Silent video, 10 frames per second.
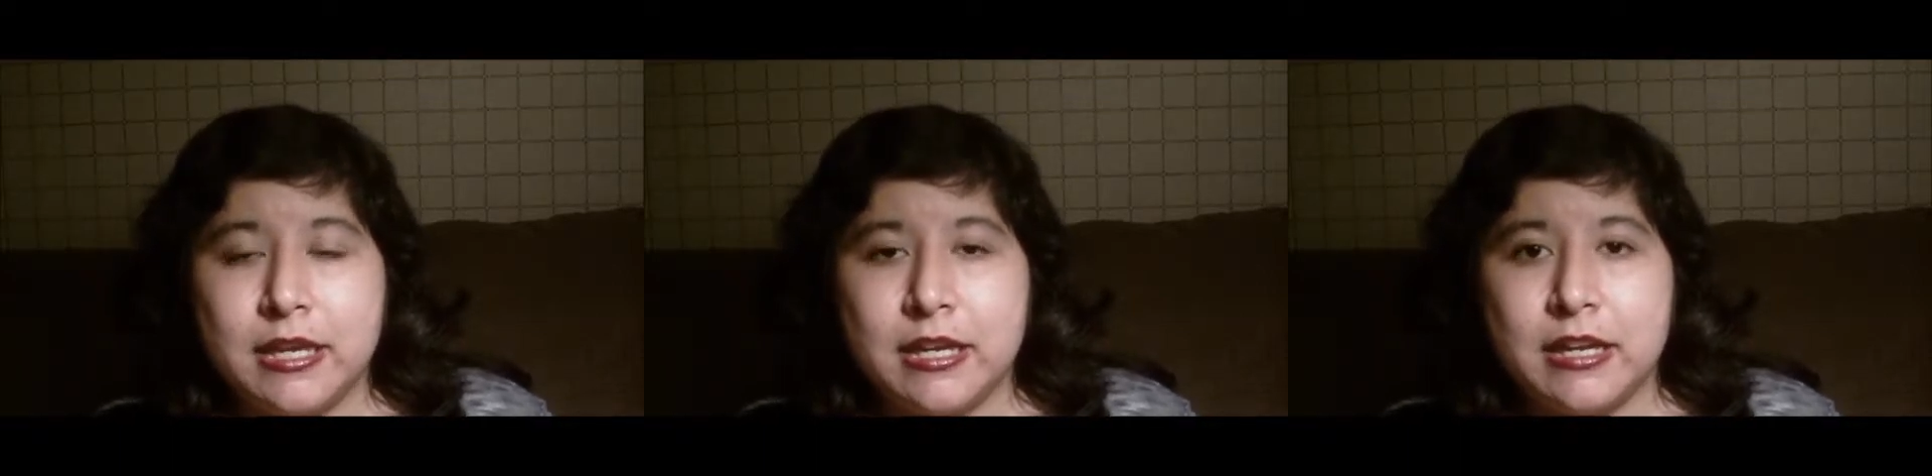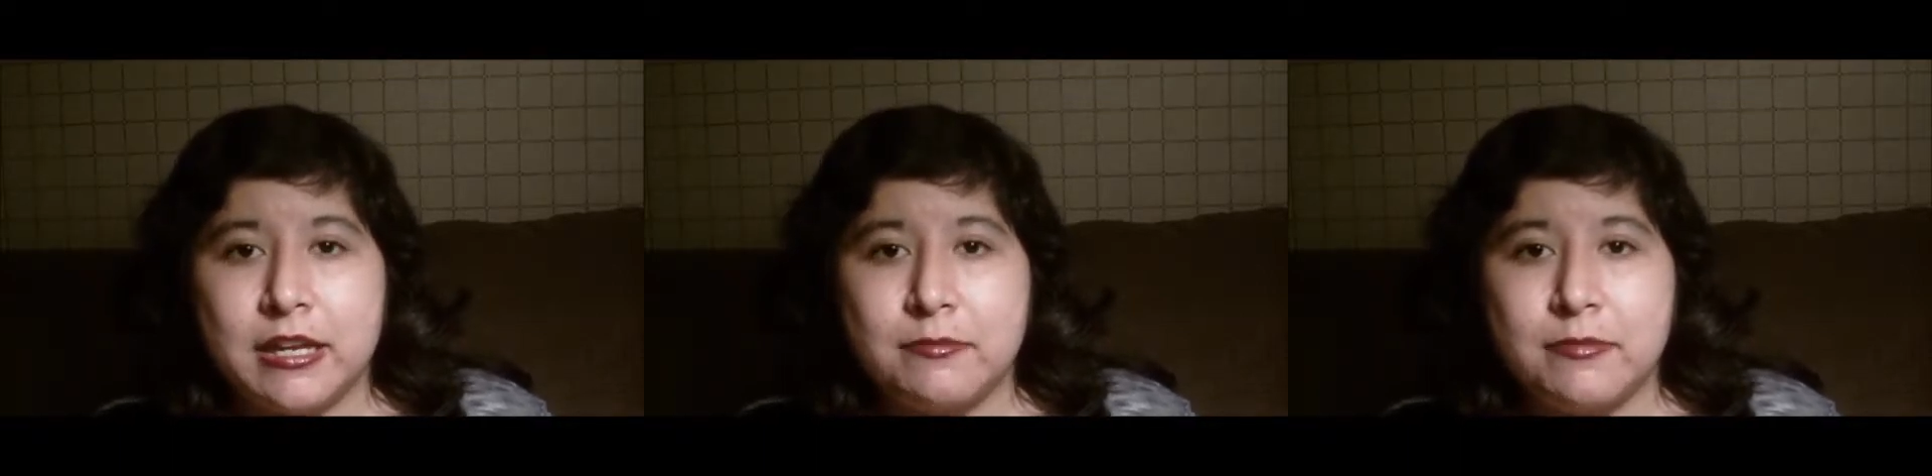
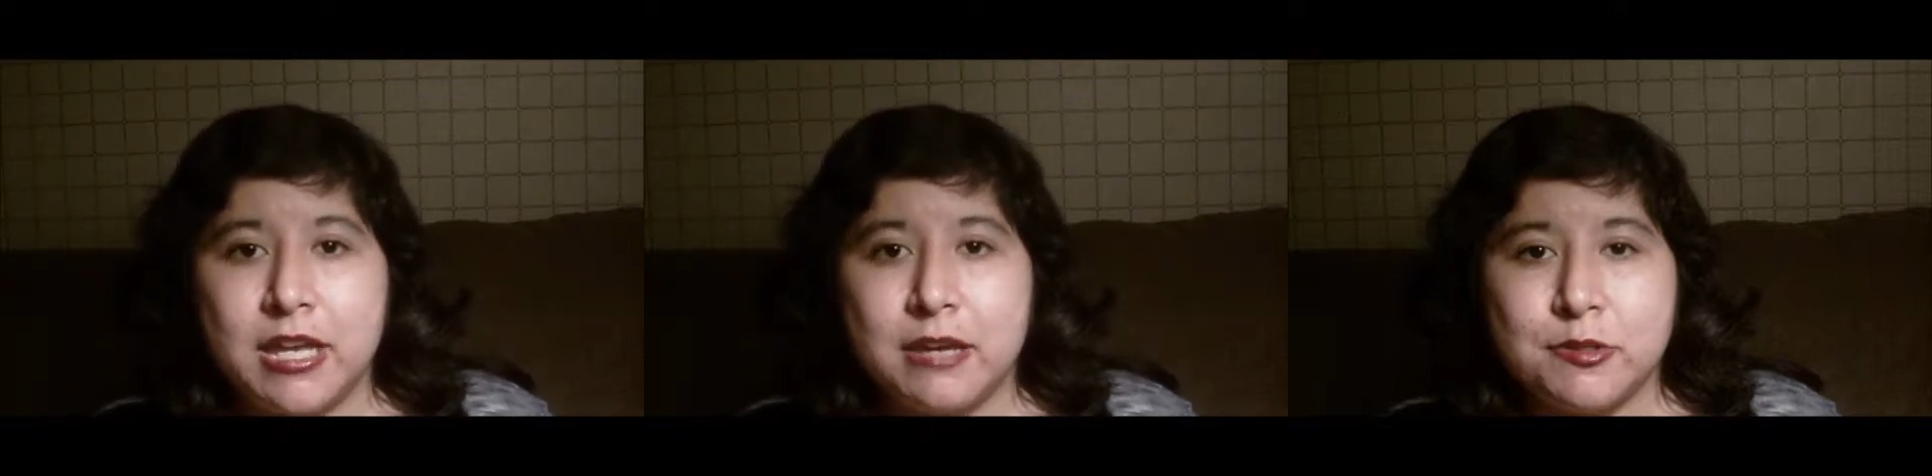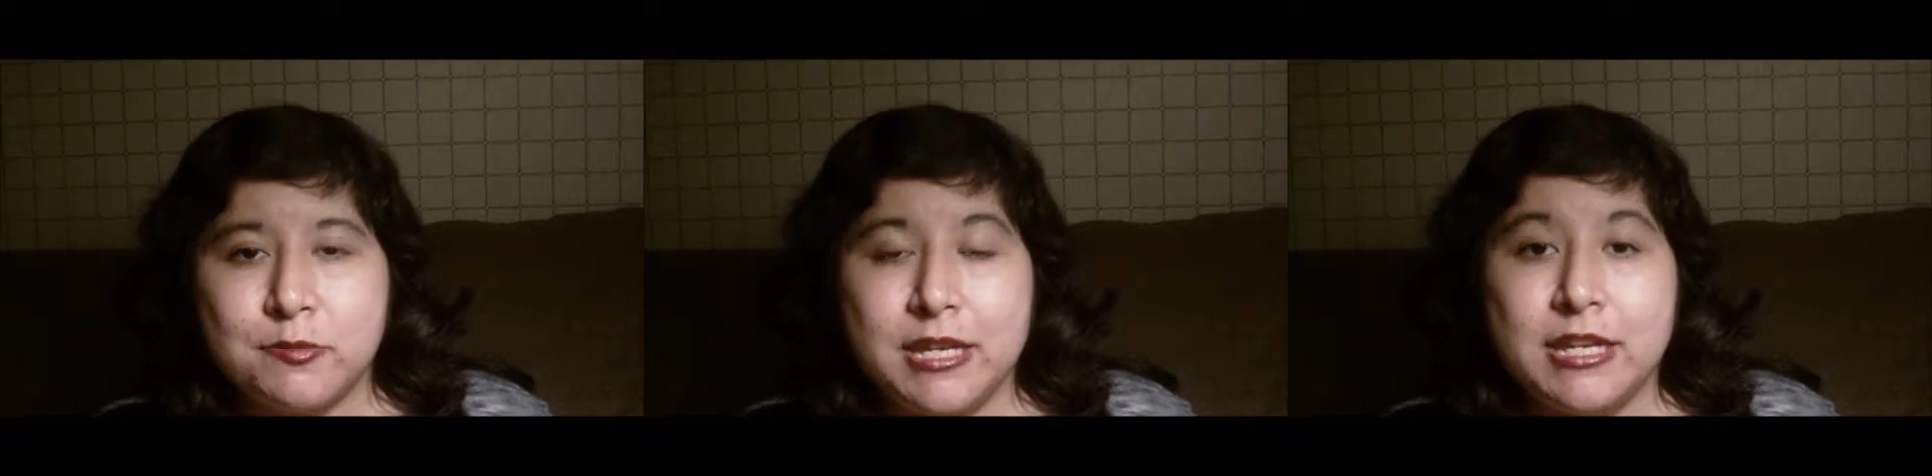
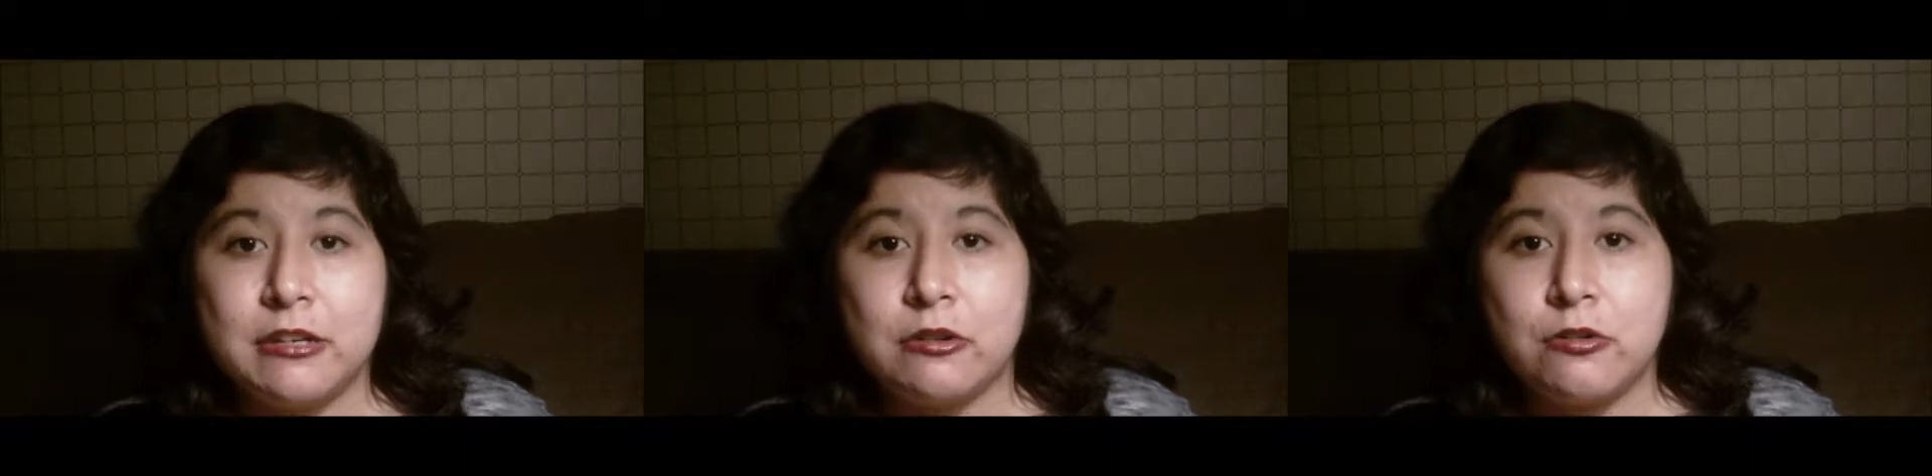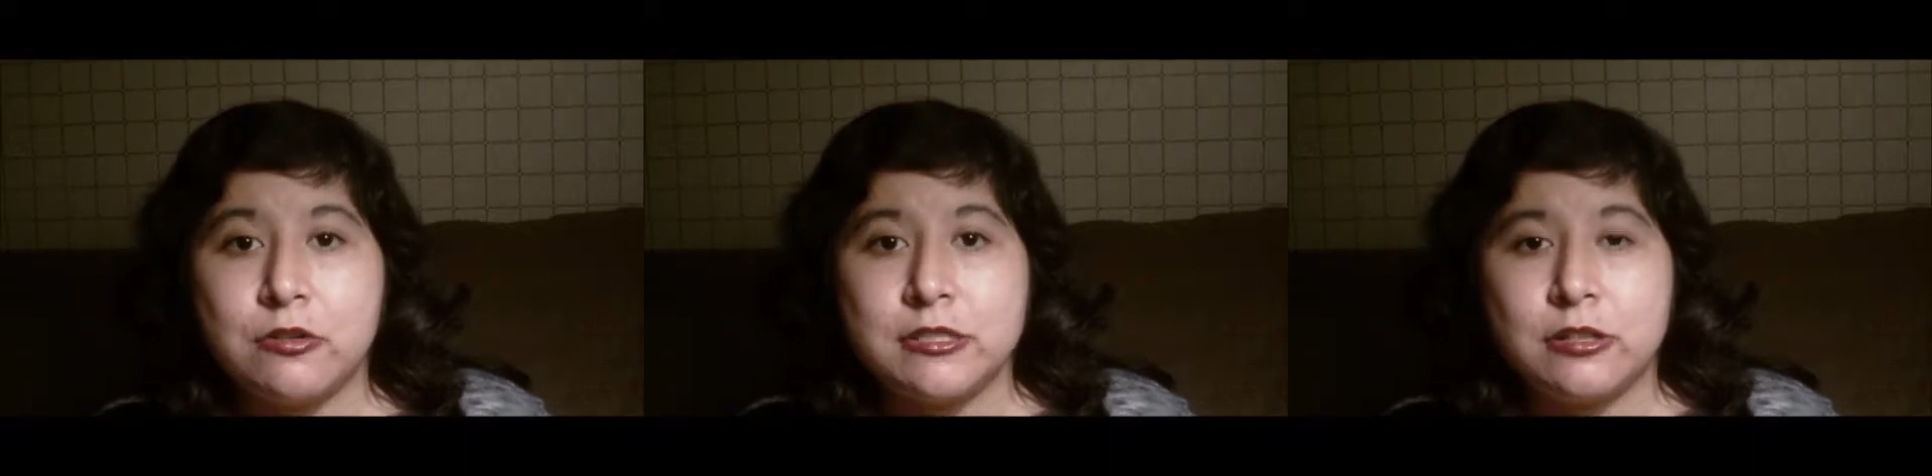helps me. And of course,